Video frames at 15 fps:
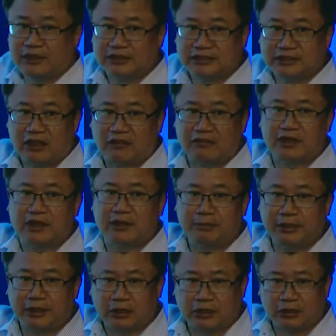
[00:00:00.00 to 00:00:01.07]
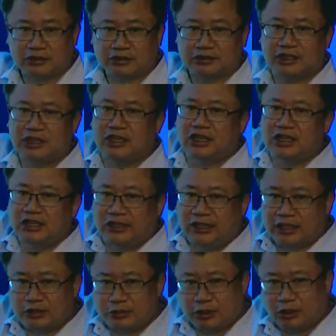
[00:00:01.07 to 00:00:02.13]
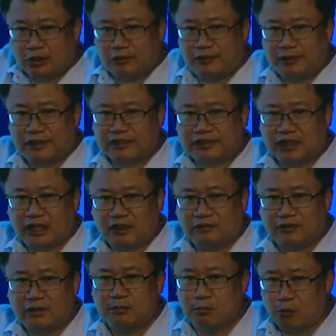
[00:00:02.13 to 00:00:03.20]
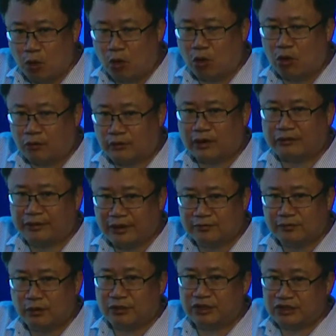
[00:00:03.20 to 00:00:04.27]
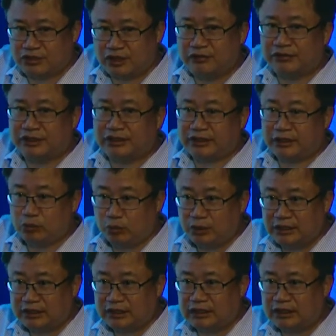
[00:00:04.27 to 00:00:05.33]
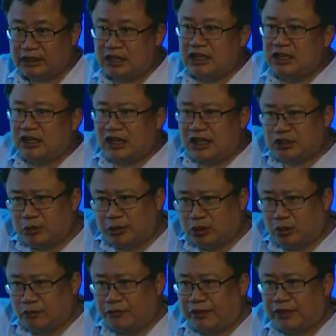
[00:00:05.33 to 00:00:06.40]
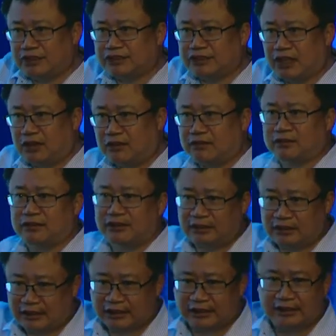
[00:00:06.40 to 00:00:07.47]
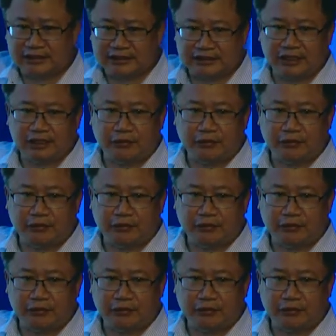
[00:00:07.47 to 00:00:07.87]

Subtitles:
south, because as we go further south, more of our rainfall is generated in winter. As we go further south, like in the state of